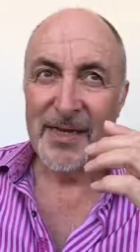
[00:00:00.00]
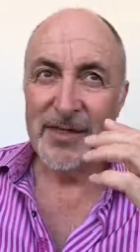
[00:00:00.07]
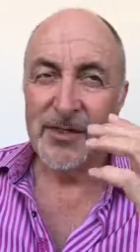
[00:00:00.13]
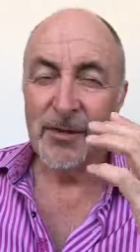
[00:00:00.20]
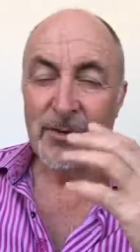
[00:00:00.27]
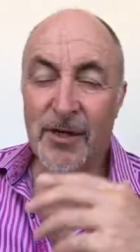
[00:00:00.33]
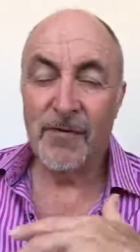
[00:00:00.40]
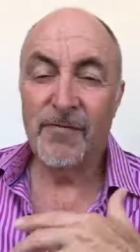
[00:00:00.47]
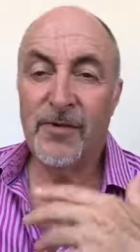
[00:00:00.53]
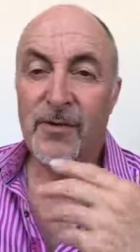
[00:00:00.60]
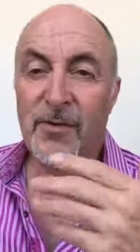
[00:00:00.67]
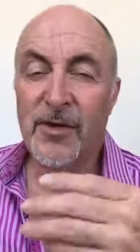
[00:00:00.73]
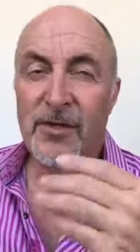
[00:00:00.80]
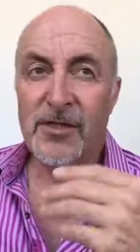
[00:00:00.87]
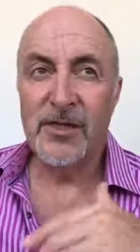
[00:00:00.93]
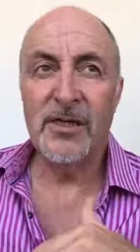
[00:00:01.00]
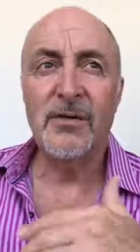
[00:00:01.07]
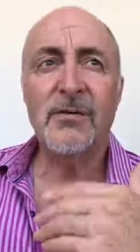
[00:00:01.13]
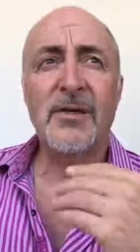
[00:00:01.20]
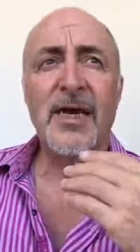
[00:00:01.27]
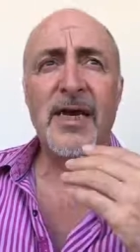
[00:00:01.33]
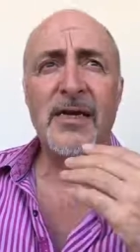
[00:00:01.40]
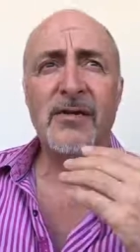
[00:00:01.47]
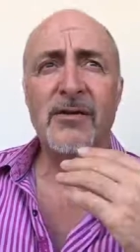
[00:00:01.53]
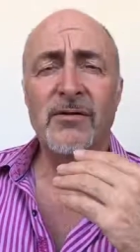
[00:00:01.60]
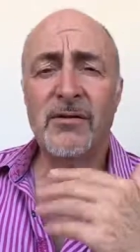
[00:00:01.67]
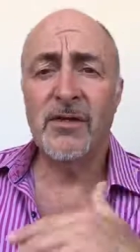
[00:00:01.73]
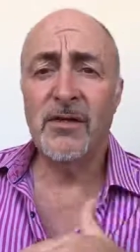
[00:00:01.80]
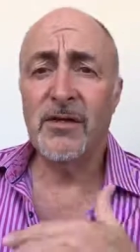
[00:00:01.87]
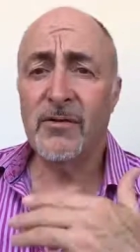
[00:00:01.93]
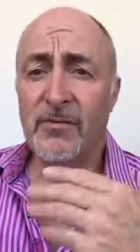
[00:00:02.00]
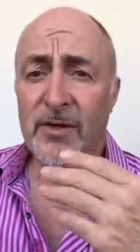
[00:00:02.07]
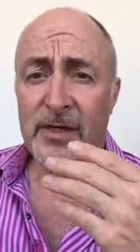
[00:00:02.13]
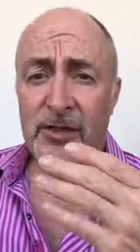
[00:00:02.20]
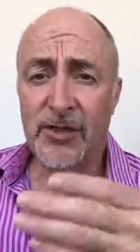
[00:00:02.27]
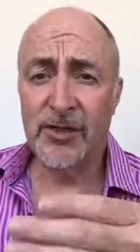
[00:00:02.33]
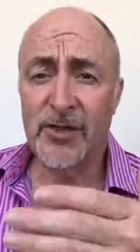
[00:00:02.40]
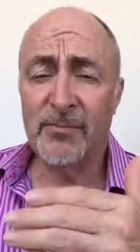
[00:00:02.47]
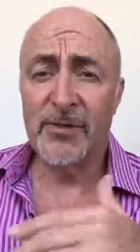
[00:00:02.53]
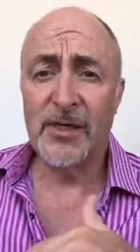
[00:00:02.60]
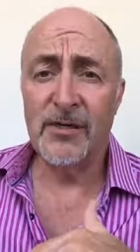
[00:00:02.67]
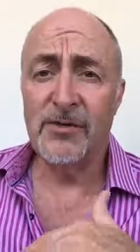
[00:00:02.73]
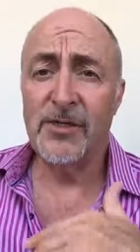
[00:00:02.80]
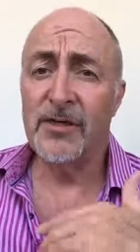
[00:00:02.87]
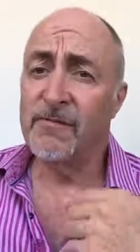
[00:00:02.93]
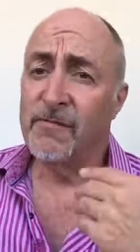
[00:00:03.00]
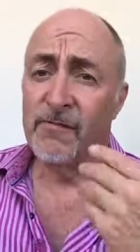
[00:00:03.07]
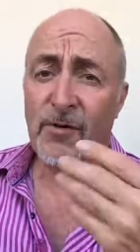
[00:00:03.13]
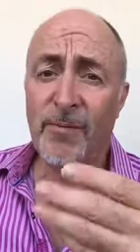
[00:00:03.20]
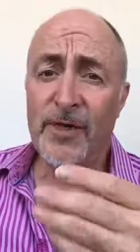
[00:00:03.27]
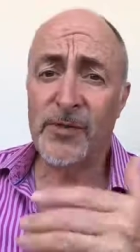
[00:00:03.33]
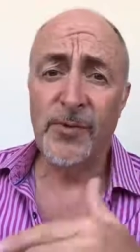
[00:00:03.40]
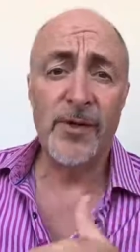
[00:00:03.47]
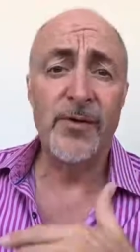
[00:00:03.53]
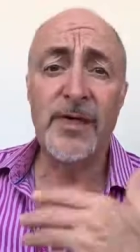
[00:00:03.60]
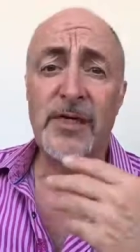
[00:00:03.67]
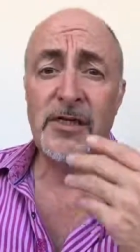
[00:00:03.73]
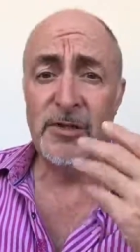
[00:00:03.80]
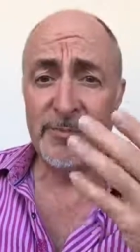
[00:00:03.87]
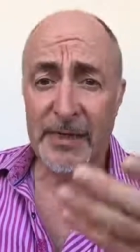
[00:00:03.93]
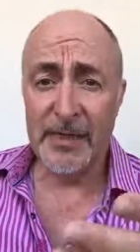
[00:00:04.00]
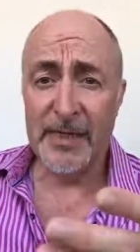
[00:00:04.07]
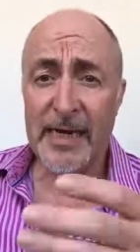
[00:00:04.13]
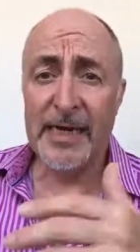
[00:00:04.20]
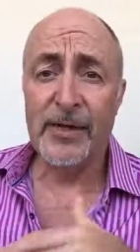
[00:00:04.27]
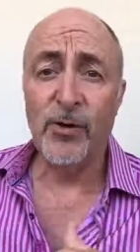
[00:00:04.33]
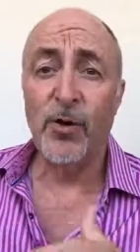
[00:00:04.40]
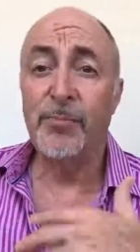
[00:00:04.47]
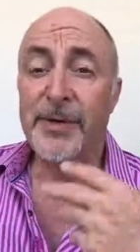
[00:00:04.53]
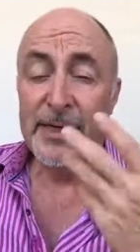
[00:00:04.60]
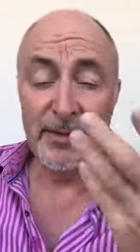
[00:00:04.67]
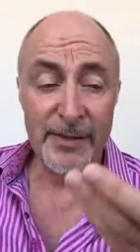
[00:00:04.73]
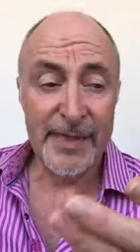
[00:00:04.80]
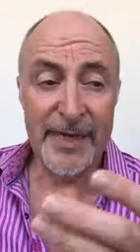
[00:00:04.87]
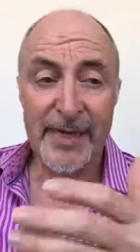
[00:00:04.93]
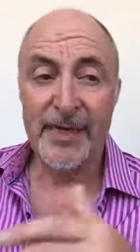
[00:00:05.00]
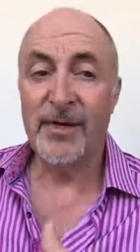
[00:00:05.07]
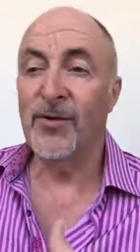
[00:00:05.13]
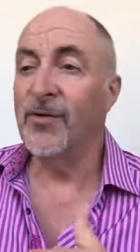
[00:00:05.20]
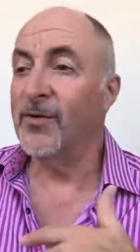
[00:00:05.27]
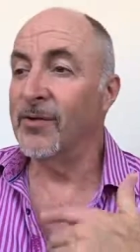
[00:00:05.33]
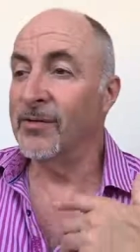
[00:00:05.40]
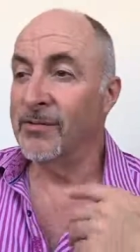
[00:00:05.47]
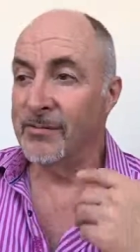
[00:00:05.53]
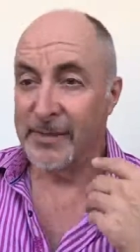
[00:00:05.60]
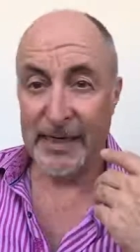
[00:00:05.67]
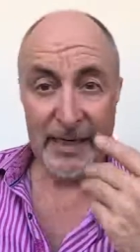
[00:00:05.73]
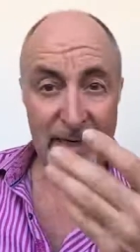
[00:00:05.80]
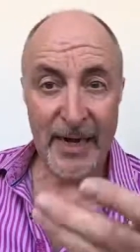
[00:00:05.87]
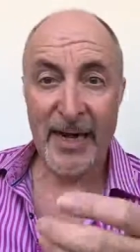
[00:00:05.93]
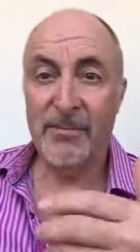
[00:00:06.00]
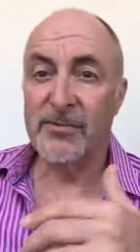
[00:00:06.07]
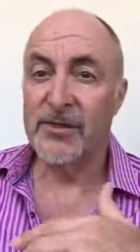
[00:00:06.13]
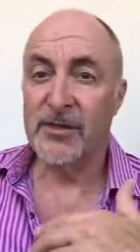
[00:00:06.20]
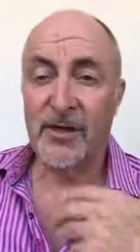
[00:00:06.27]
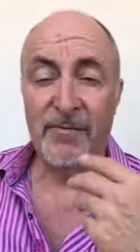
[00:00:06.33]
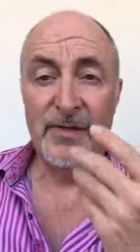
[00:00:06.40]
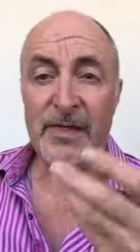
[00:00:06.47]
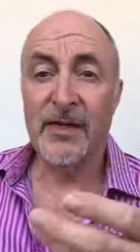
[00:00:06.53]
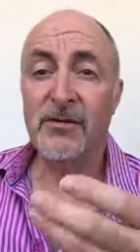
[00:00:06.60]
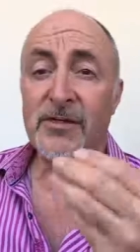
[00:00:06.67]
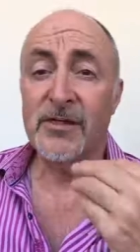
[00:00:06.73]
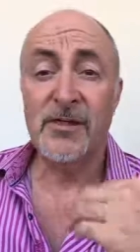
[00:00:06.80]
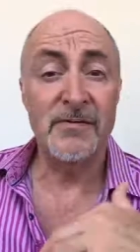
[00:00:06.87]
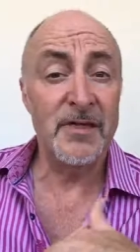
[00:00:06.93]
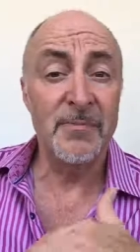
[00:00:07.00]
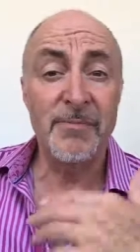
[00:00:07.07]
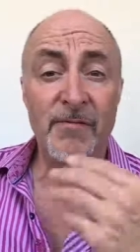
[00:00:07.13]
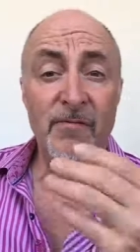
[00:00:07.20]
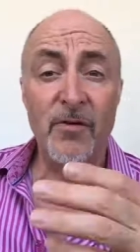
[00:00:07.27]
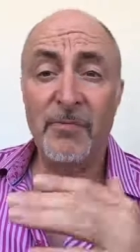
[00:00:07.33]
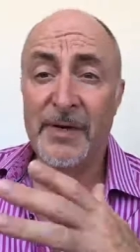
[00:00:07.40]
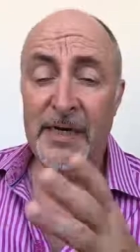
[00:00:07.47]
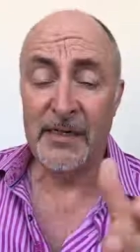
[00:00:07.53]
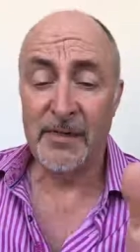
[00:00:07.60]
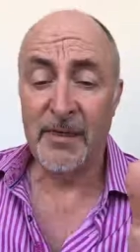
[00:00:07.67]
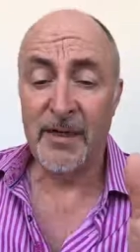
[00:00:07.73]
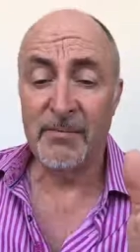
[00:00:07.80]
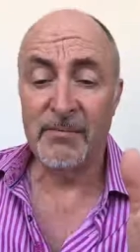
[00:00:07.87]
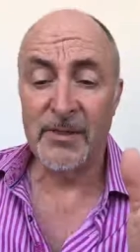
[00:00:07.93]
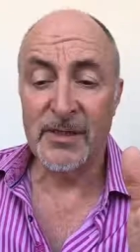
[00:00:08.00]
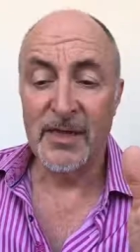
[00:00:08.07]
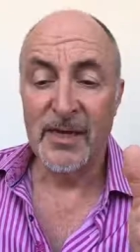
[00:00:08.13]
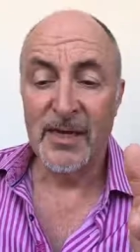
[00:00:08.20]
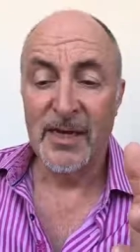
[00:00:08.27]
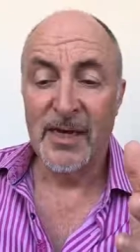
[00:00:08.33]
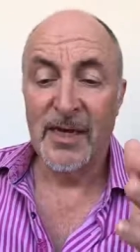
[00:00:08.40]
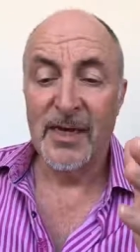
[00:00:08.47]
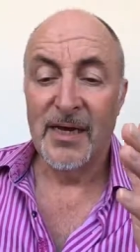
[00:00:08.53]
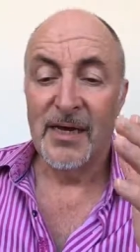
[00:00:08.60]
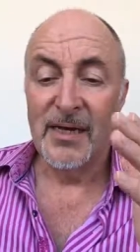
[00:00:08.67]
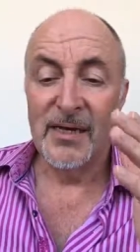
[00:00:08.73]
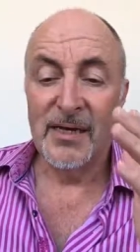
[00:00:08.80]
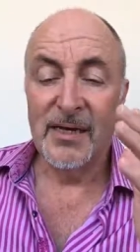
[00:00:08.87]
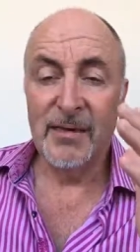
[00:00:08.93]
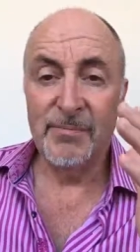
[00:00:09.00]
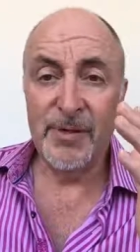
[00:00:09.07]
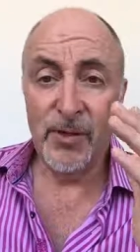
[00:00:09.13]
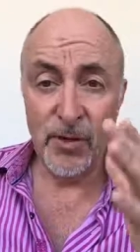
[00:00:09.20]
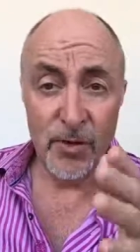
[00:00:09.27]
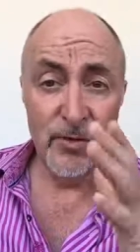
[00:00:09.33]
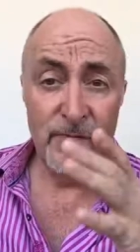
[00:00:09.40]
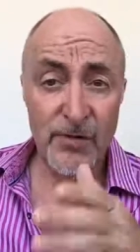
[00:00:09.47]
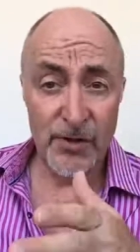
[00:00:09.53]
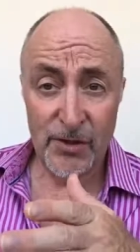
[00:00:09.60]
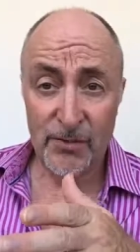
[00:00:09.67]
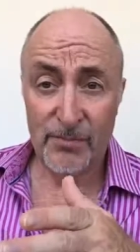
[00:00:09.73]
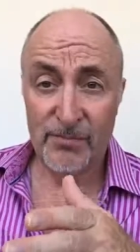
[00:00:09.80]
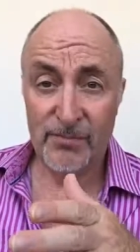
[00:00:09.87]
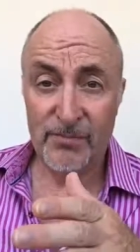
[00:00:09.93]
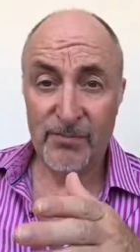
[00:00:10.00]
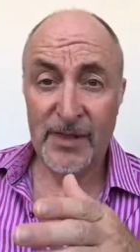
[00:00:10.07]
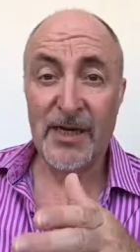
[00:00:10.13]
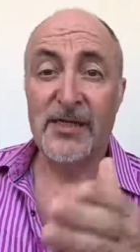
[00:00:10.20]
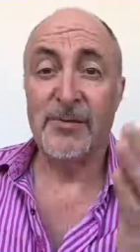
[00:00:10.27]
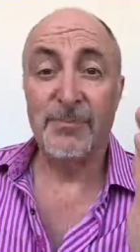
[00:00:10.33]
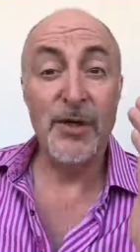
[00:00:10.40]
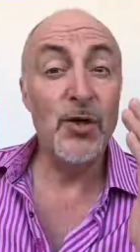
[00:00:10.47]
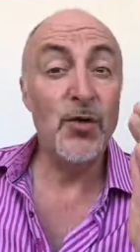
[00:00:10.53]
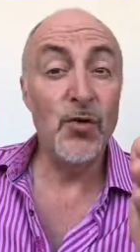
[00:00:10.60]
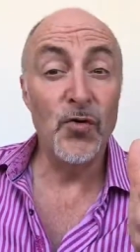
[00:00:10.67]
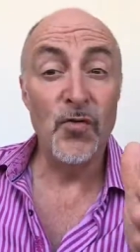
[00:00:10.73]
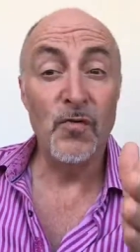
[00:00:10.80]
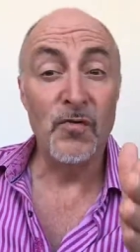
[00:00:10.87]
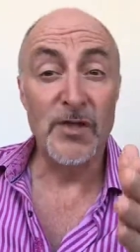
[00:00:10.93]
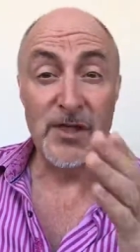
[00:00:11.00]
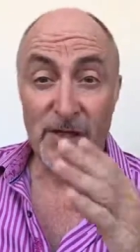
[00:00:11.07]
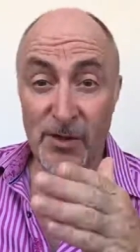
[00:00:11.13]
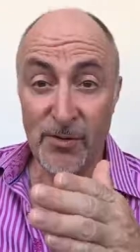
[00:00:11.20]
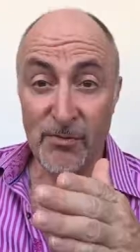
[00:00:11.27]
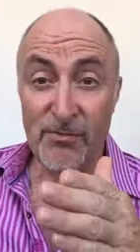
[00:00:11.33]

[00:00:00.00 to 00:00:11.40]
So if you are single and you're looking at relationships and using different formats, whether it is speed dating or mingle dating or dating apps and everything else, as I've said before many times, it behooves you, yes, behooves you,